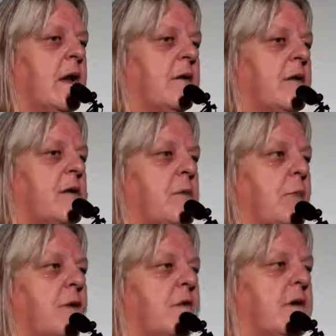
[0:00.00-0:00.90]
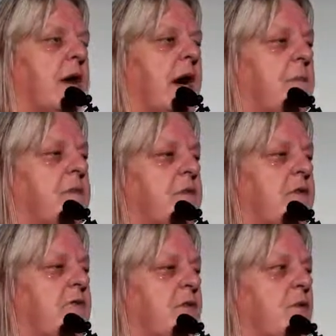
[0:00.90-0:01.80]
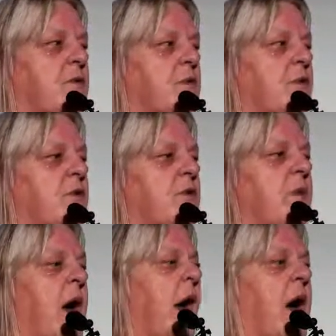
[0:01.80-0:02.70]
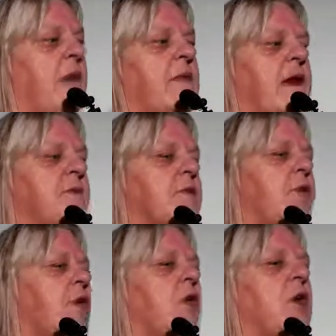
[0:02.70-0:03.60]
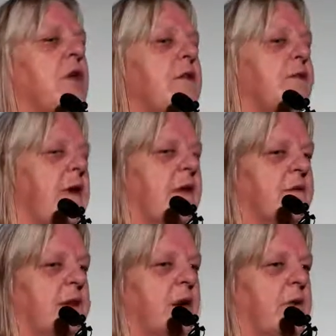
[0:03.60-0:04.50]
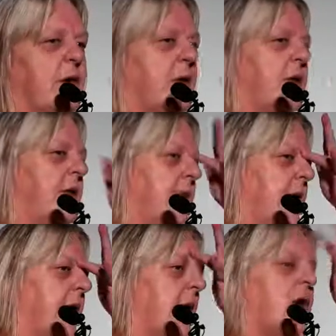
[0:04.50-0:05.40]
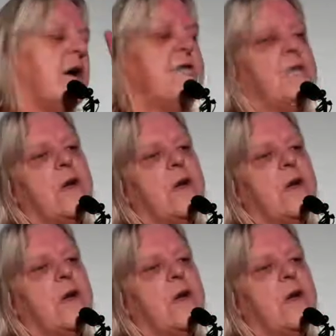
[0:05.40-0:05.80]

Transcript: So the person comes into the room and they've got a lot of things going on in their life,